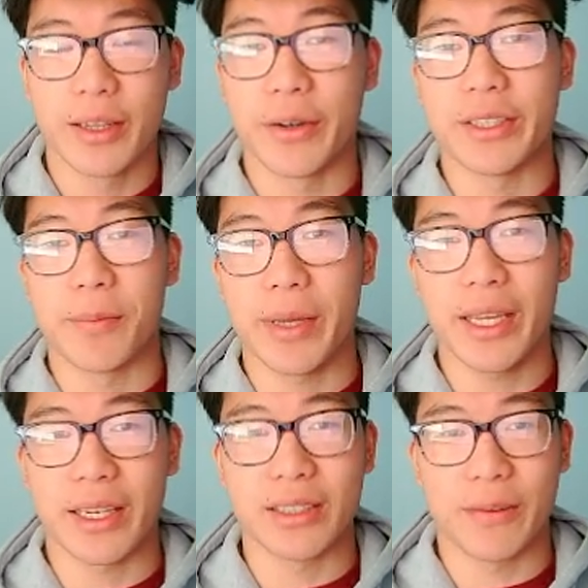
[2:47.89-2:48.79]
The reason
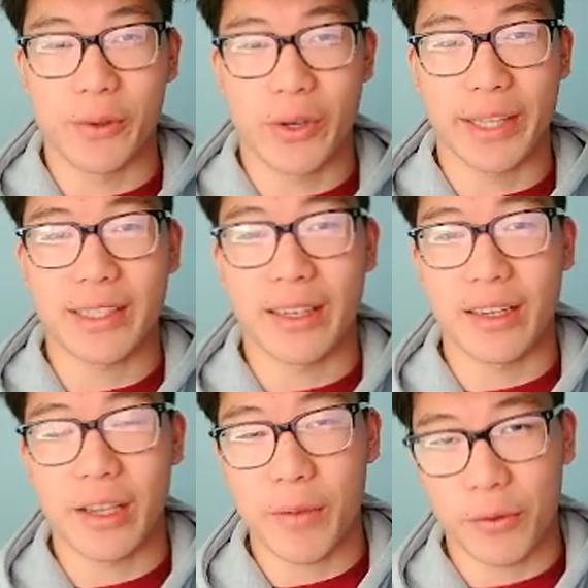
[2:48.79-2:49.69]
being is if you get sent
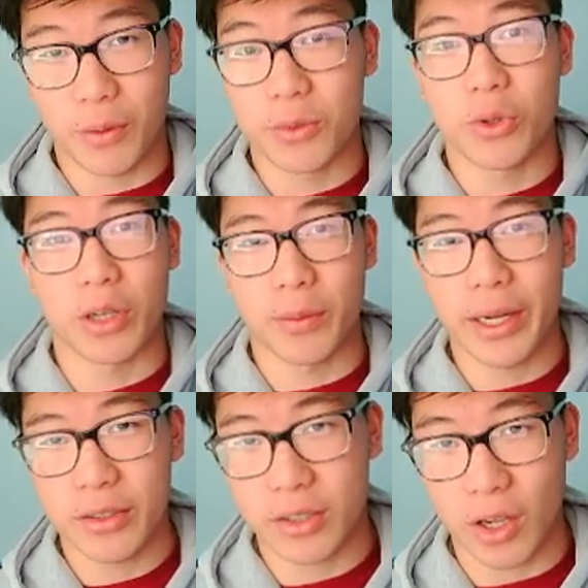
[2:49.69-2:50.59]
an email from Google or
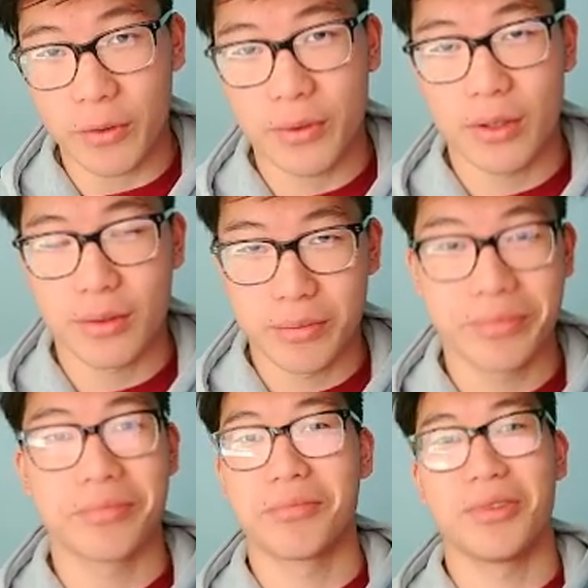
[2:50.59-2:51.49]
Microsoft,
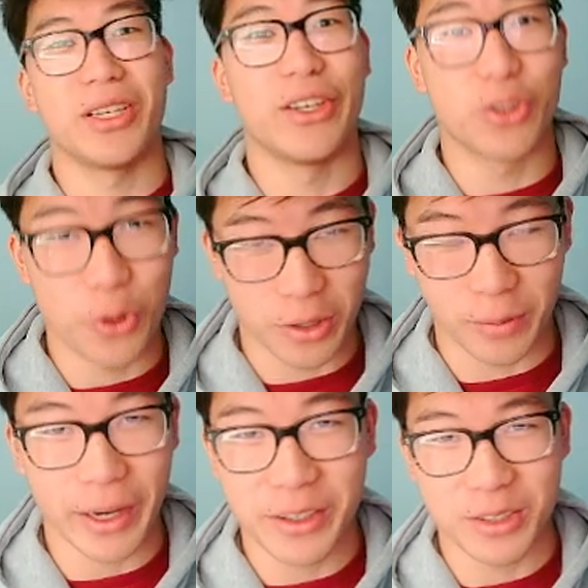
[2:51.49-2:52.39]
it's Google
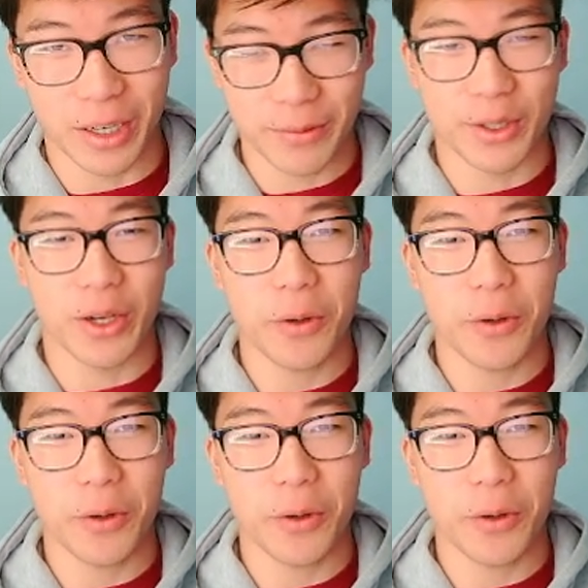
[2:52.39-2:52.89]
or Microsoft.